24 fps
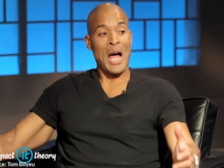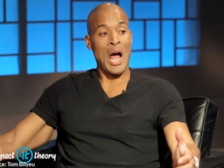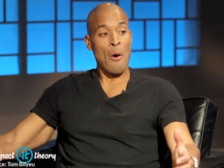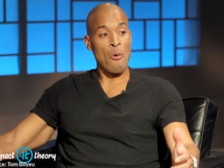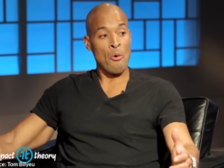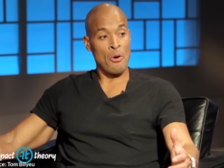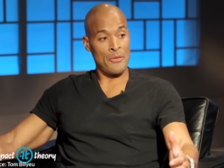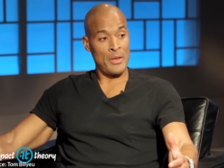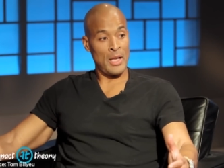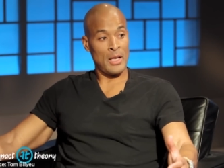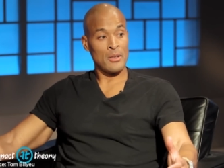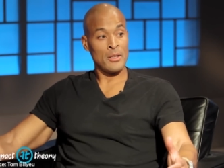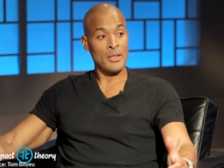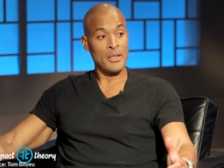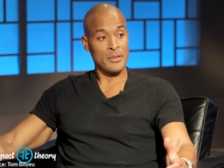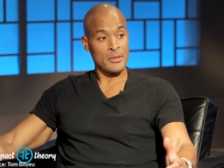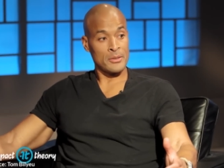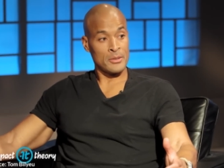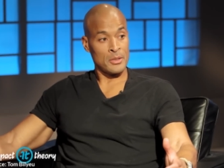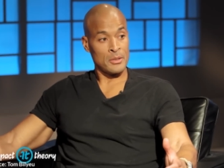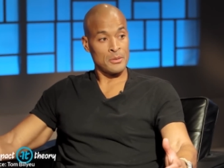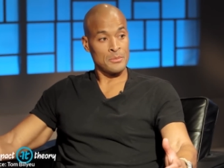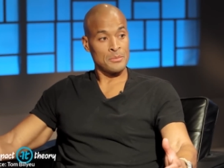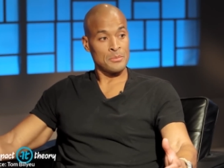of power in that
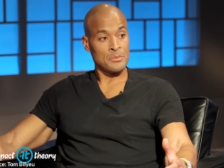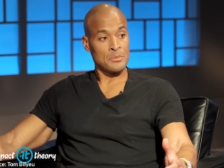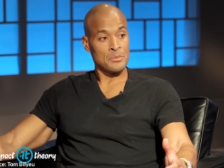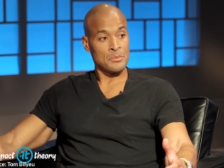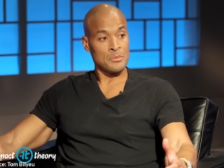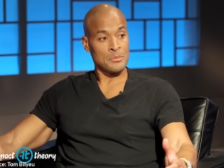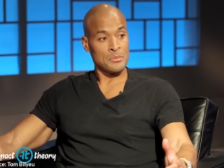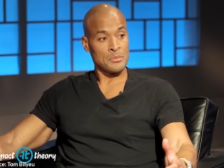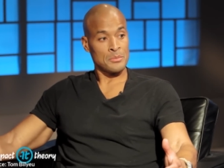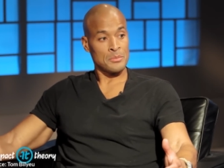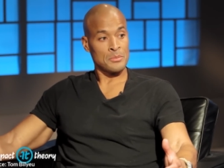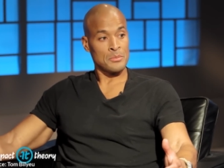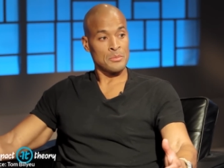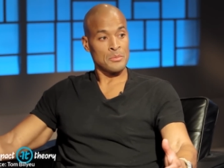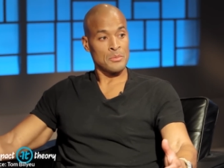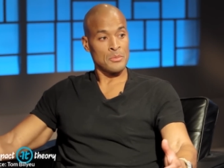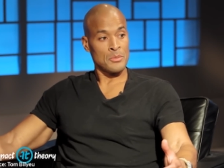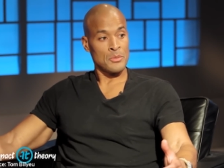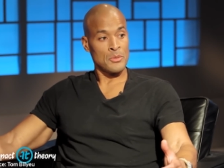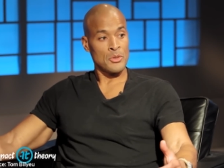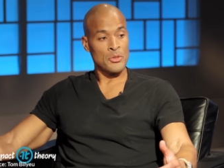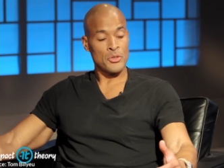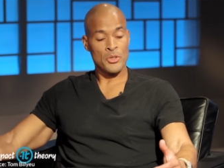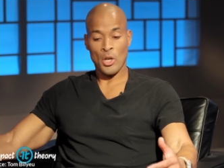list.
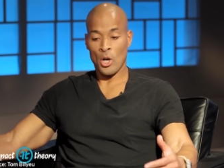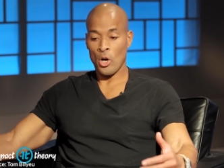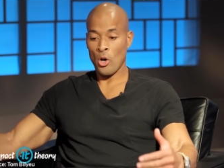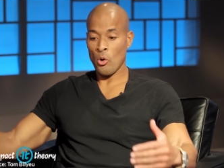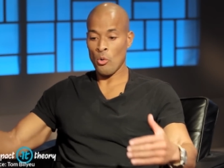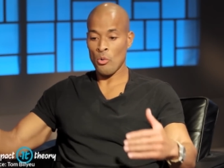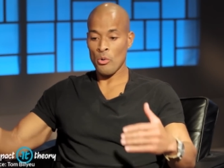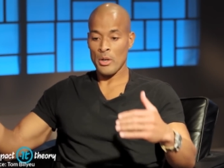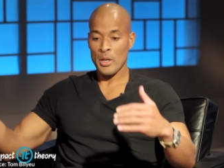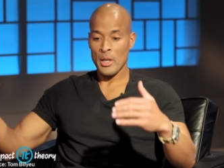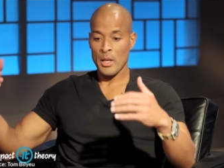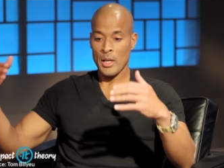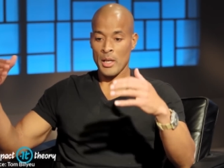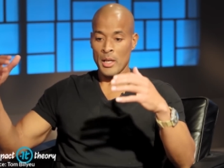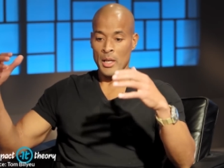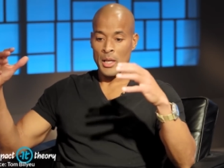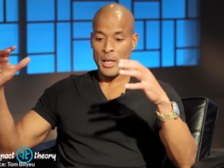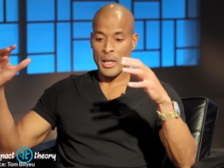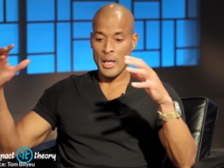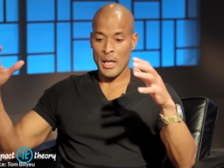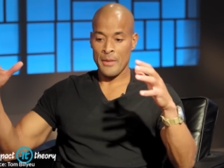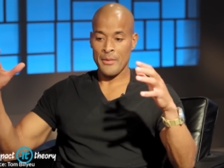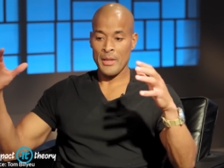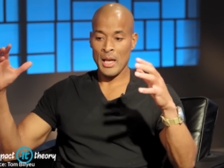So
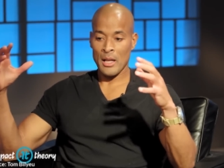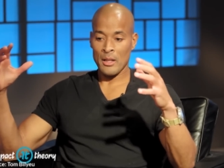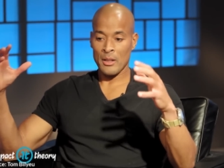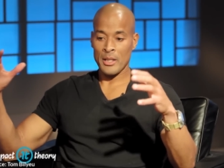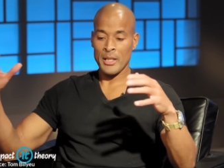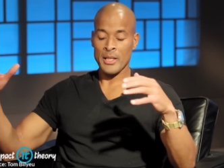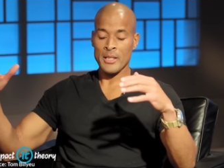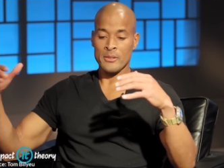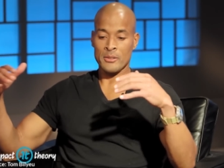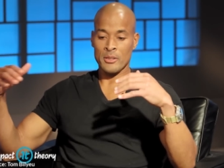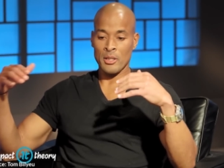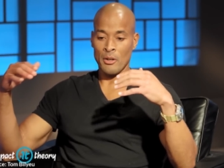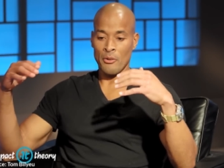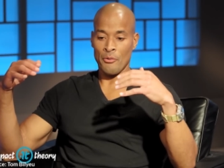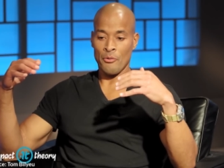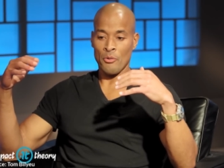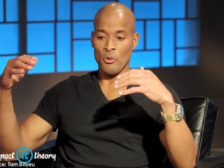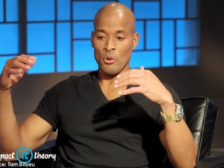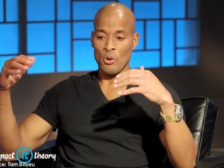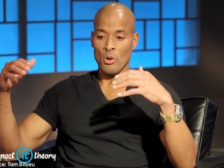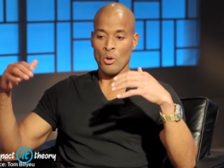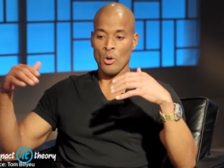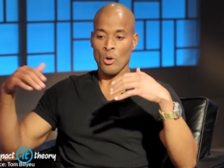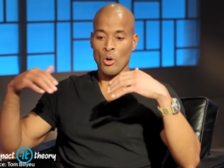in that list
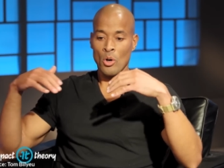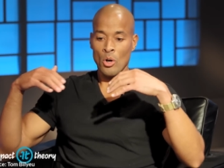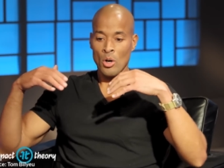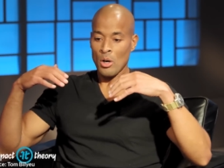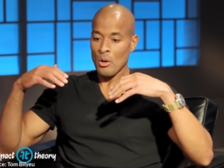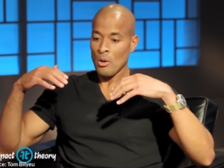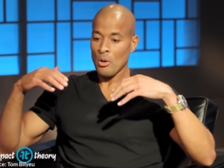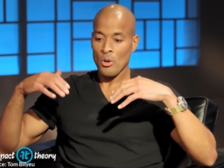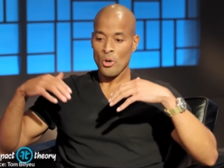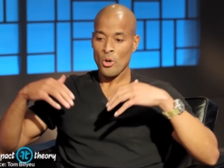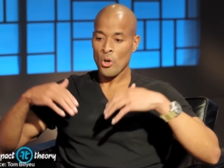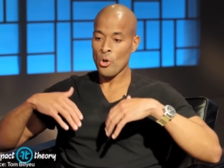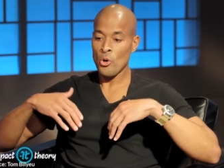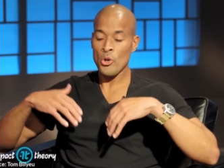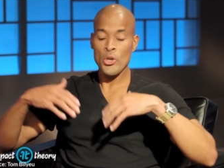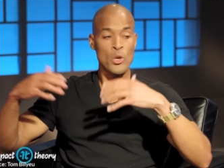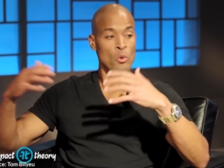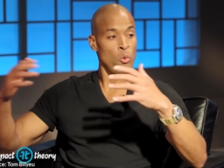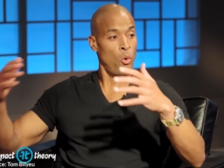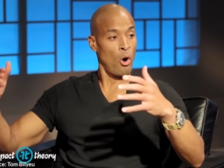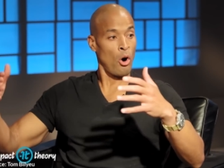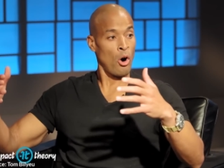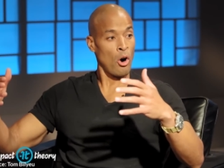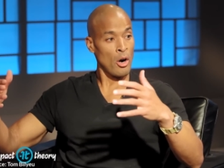of who
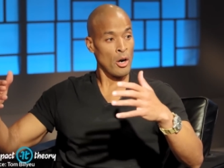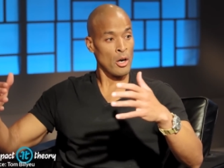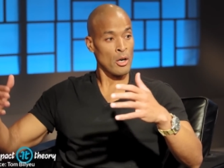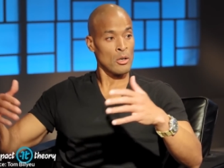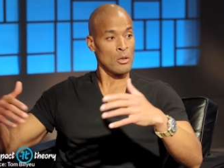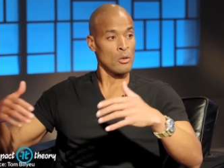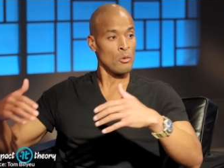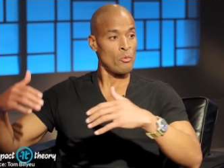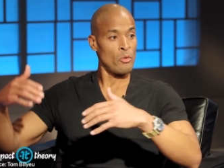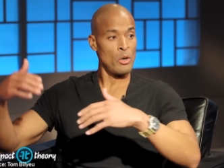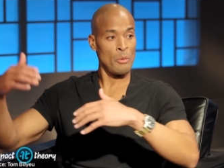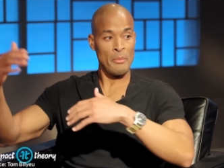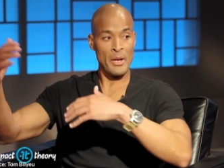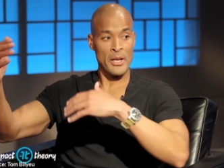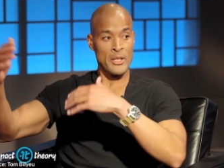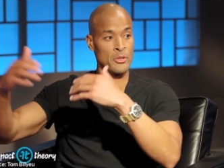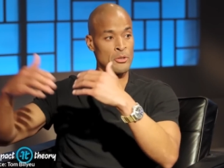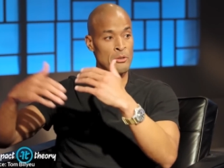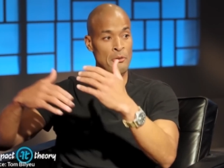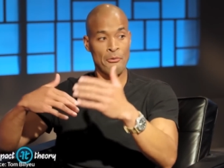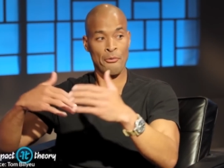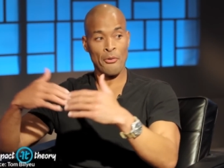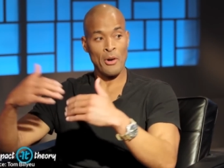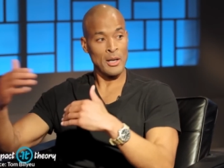you are, what
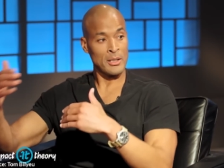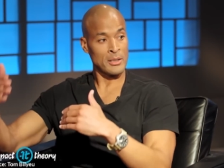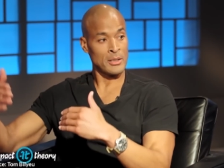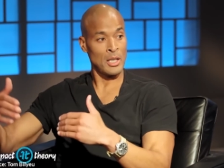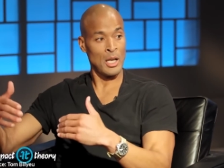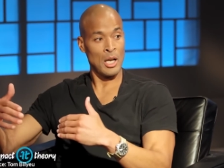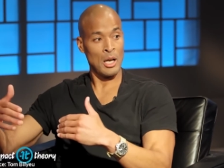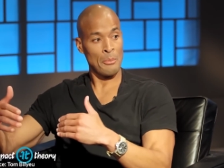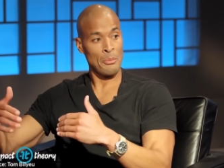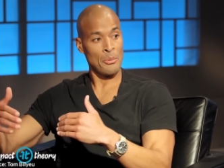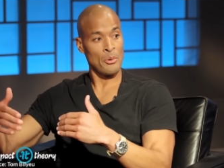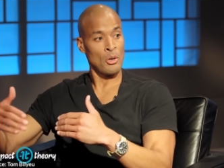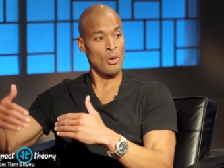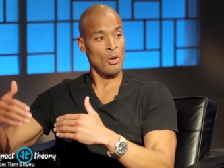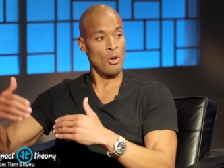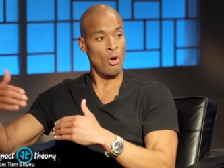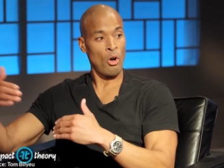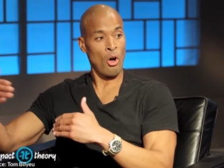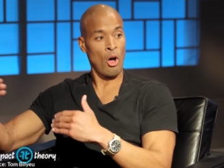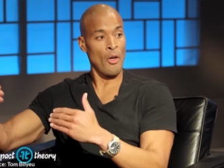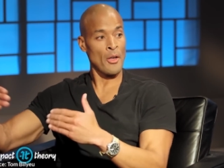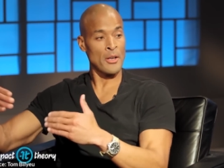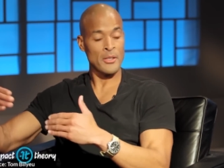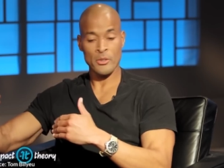makes you,
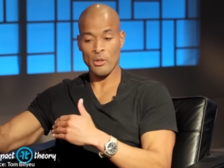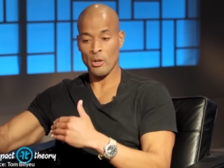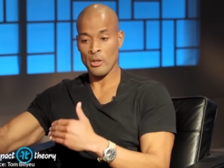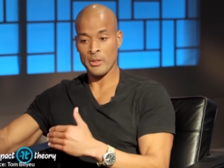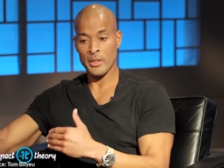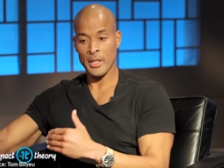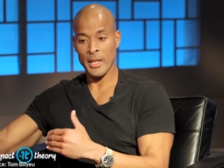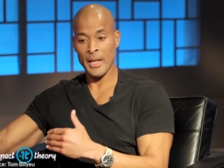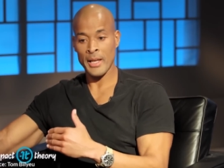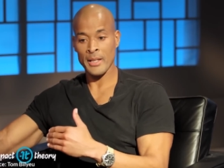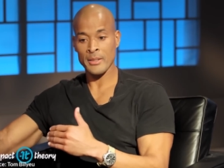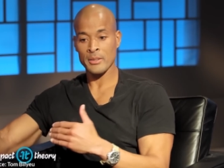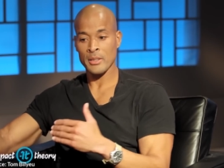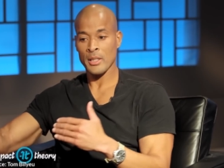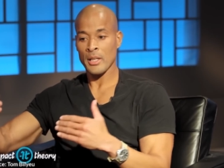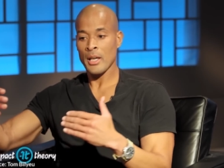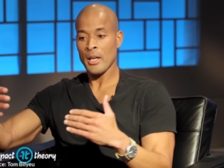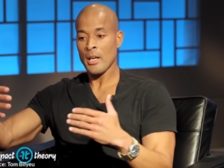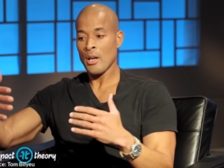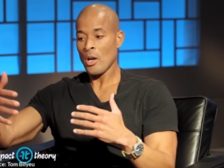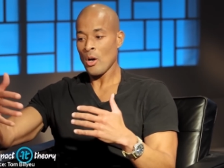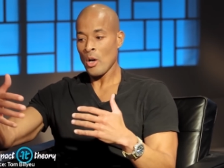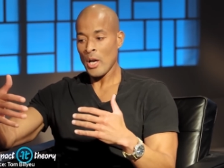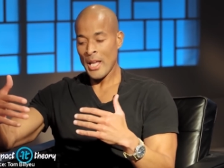all these other things,
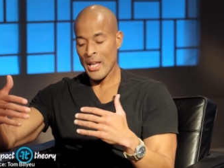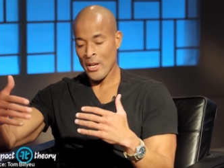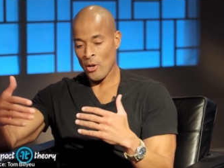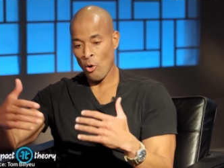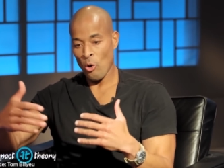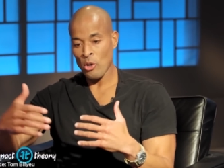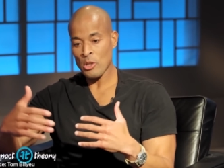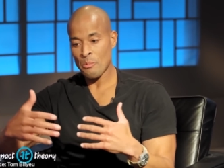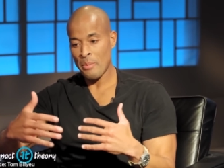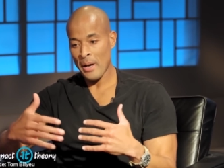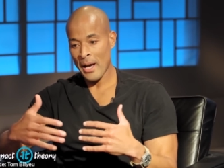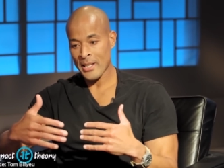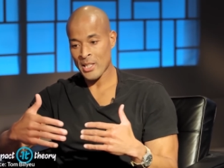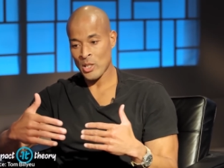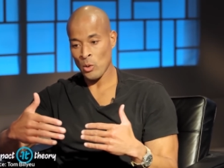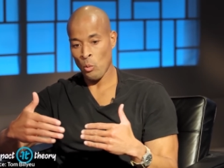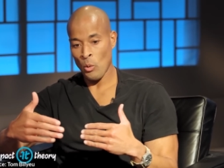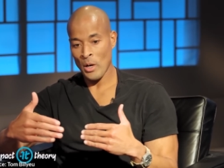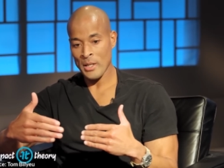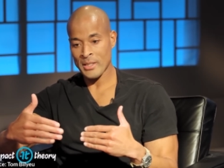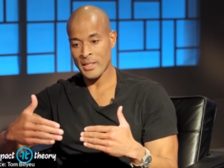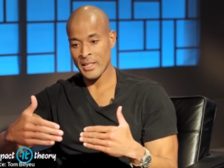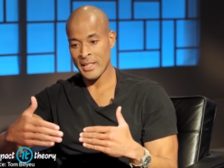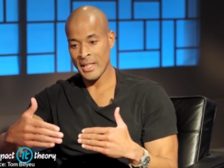it goes back
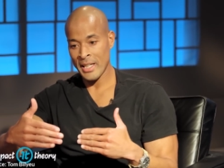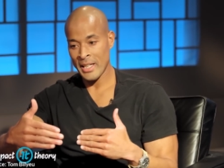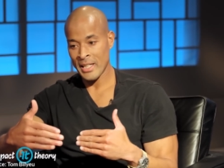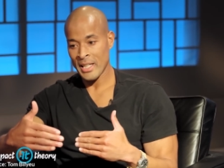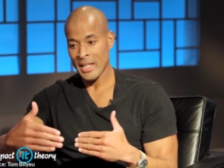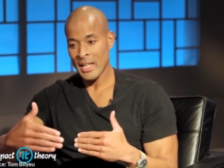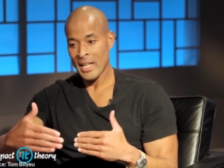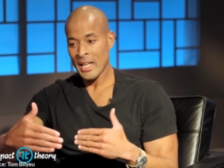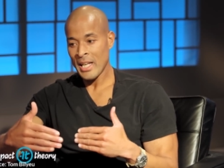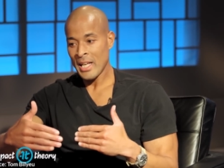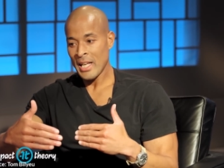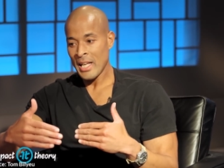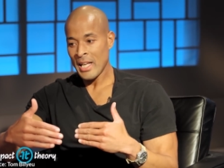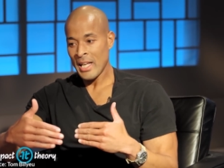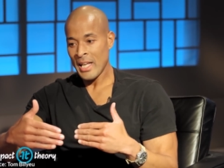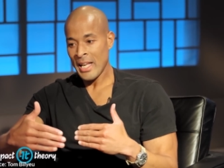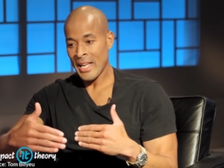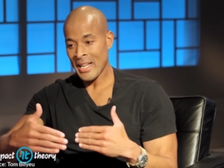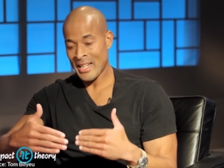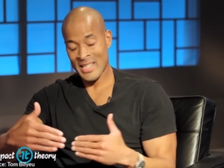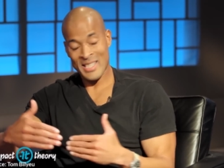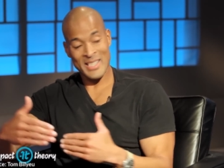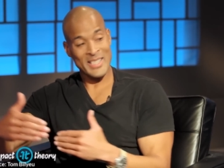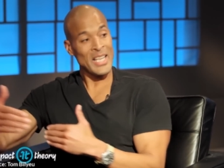to once again
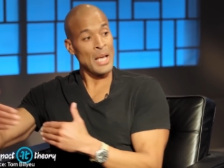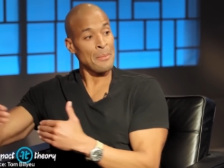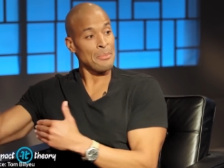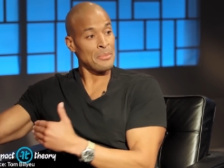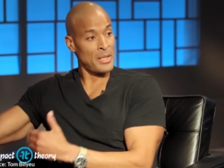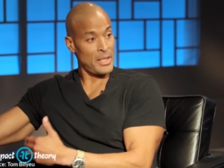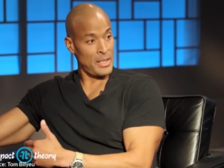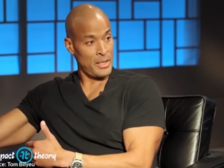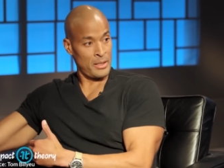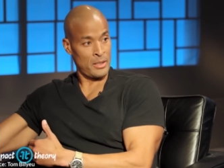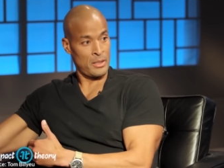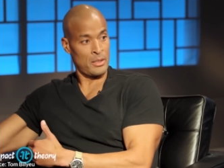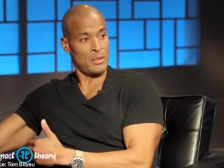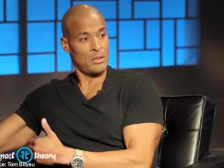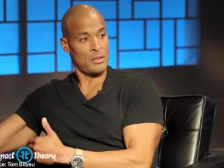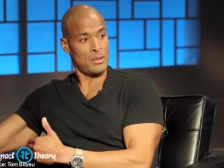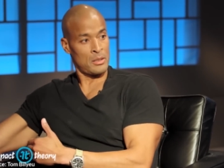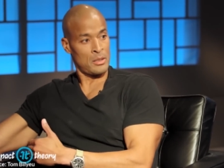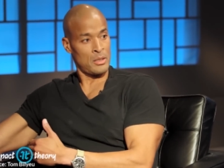accepting.